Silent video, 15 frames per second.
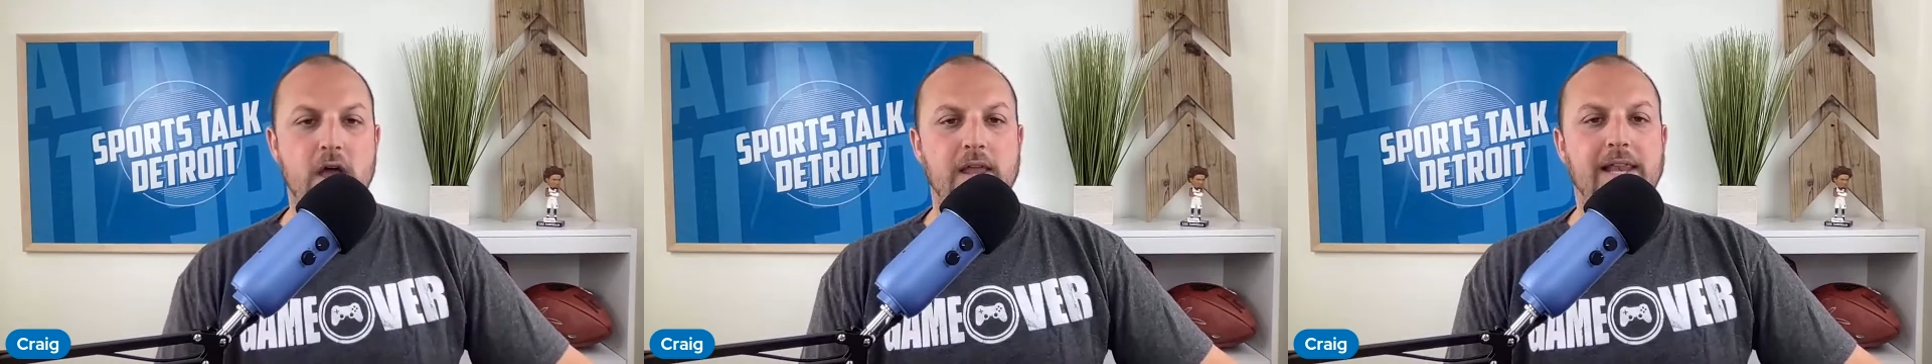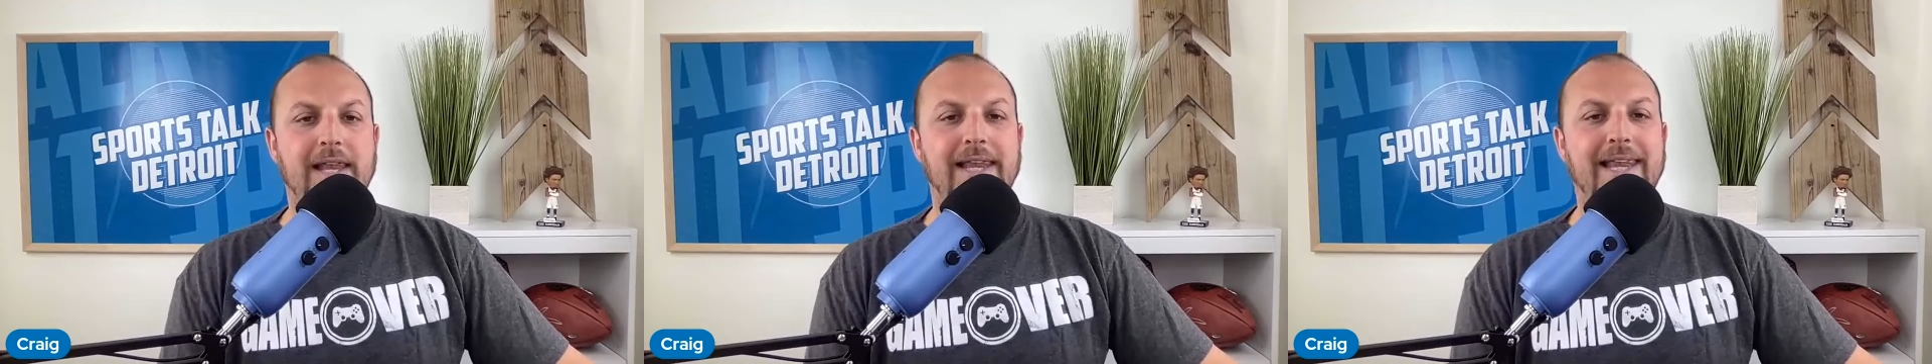
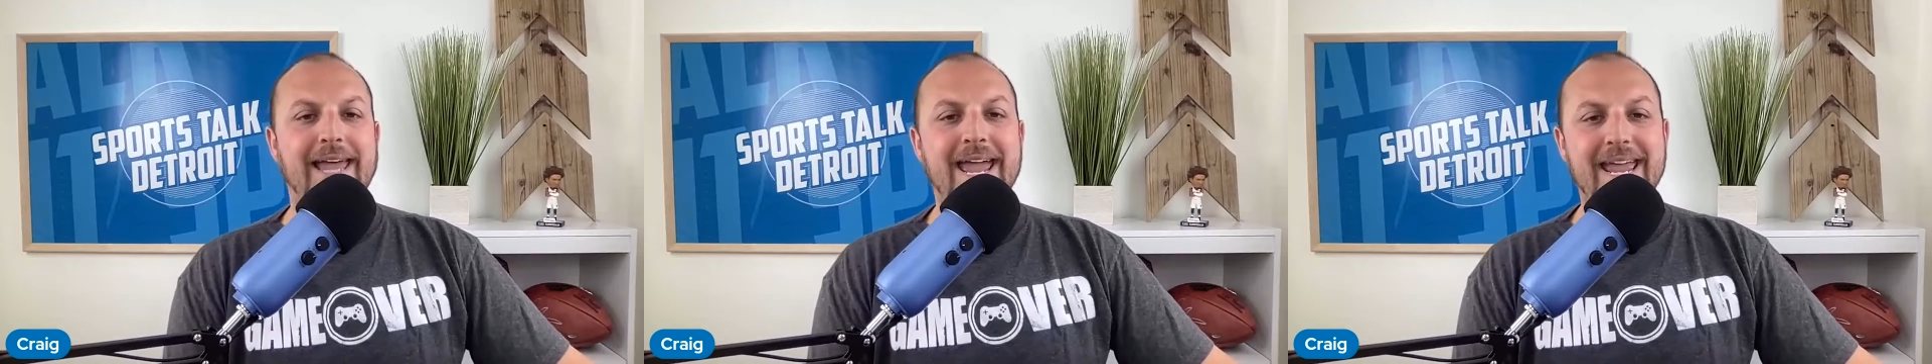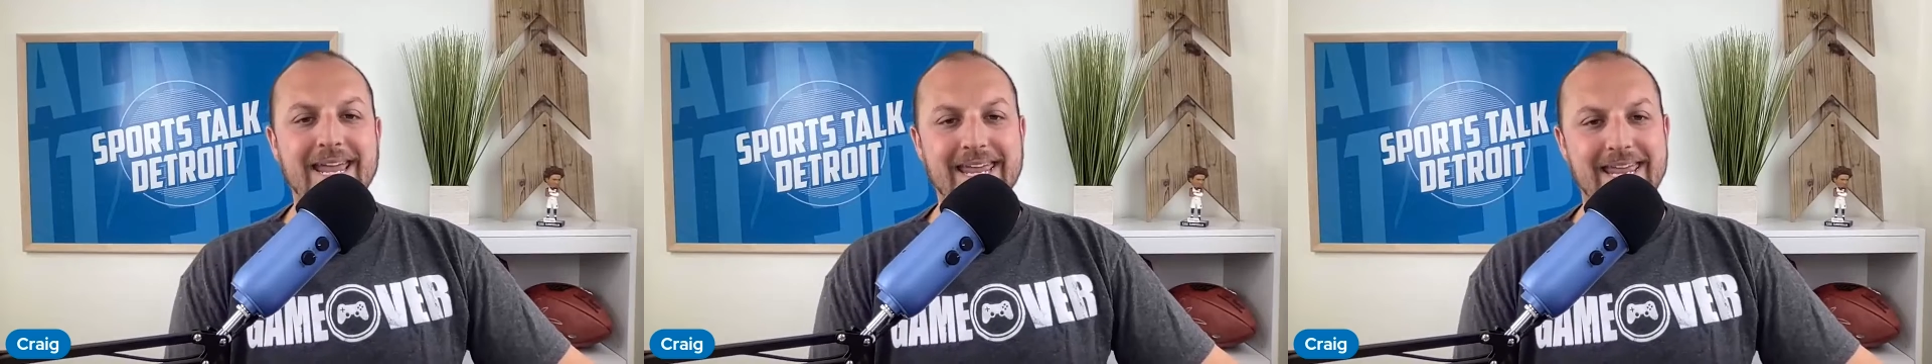
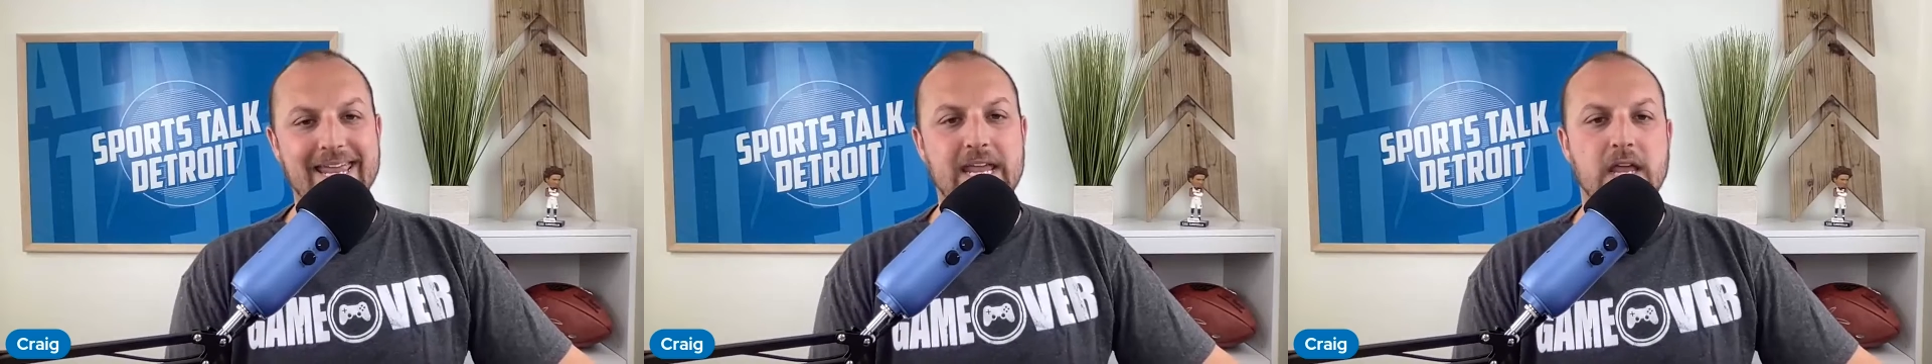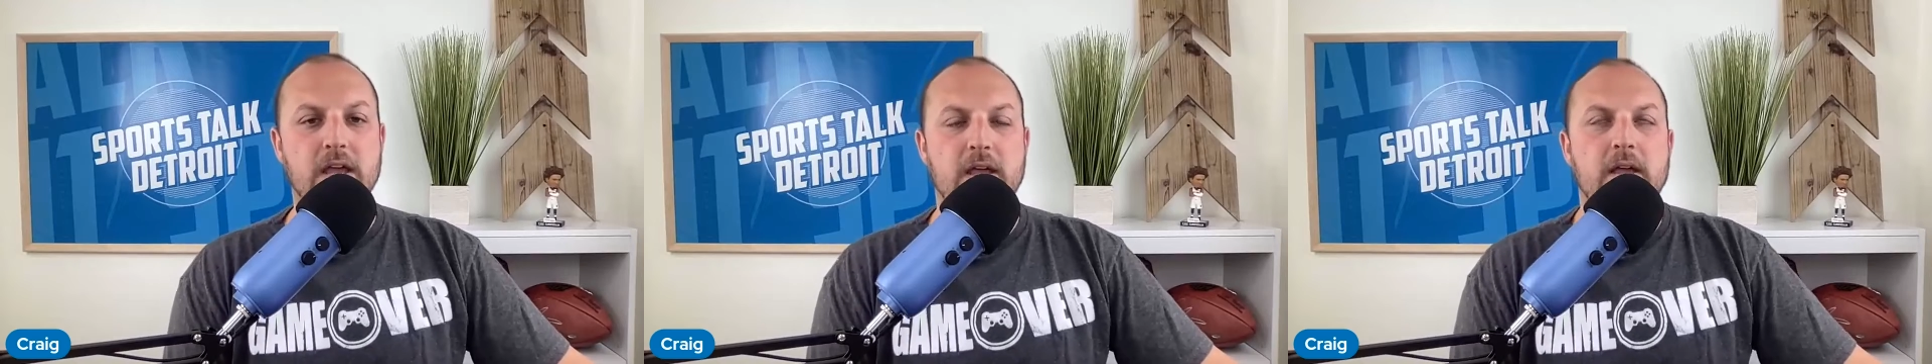
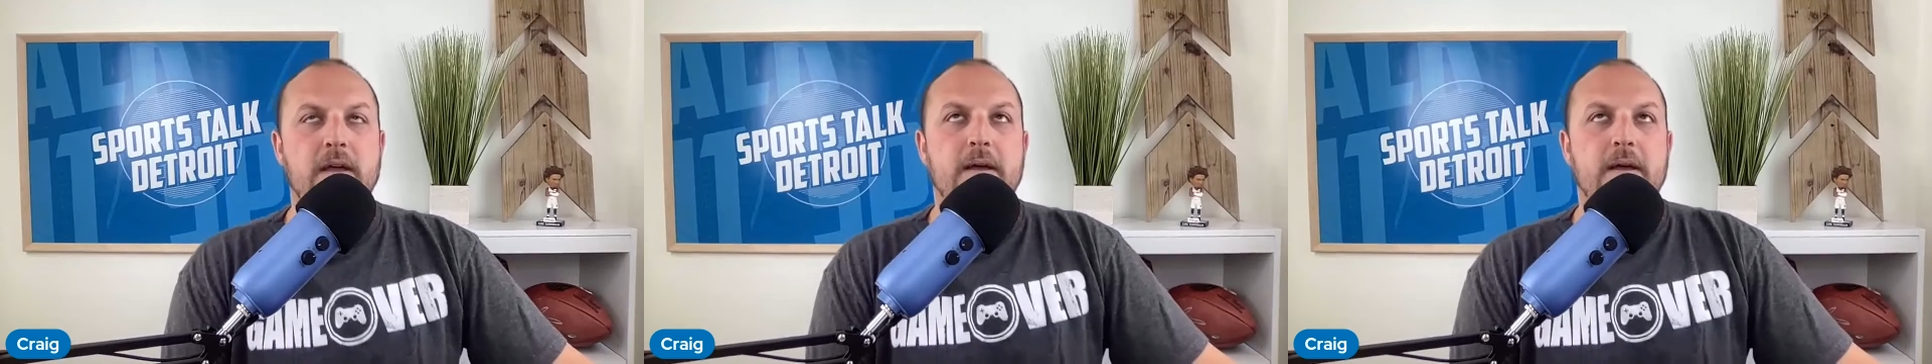lanky